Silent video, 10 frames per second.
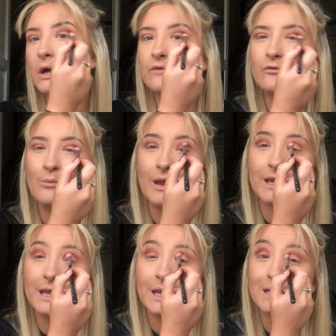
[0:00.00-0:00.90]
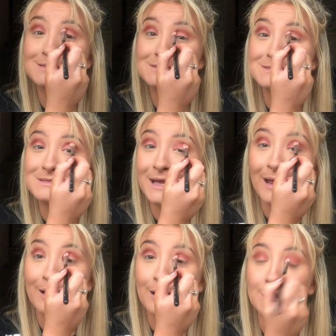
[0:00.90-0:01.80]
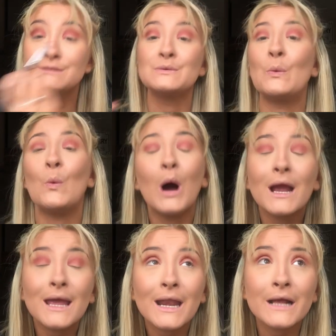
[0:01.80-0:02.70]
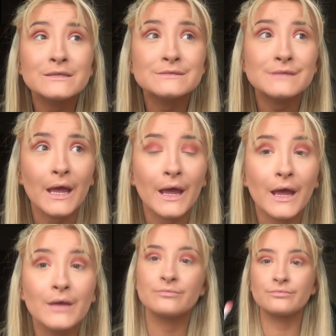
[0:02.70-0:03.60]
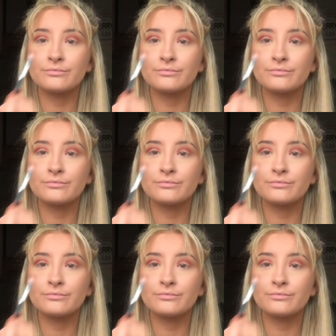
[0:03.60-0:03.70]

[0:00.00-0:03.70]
of many skills, what can I say?